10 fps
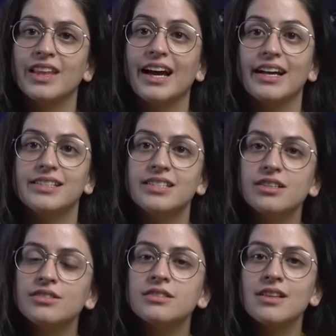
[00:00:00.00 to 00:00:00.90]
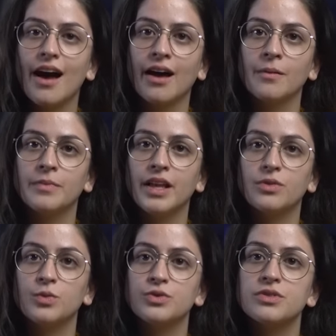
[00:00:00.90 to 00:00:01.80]
the ideal time
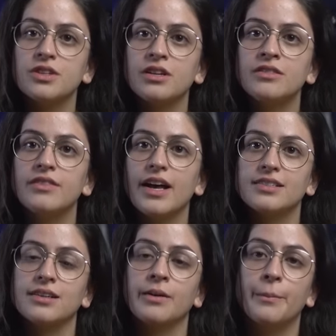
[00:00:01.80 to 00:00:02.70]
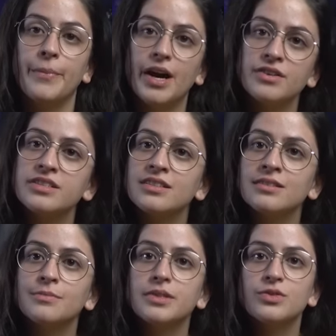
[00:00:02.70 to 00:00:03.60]
that will serve as a
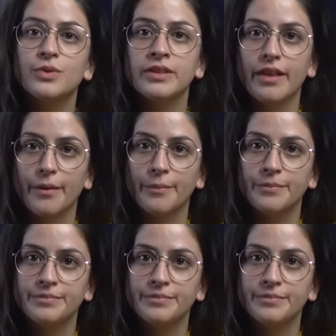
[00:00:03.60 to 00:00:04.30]
comparison between them.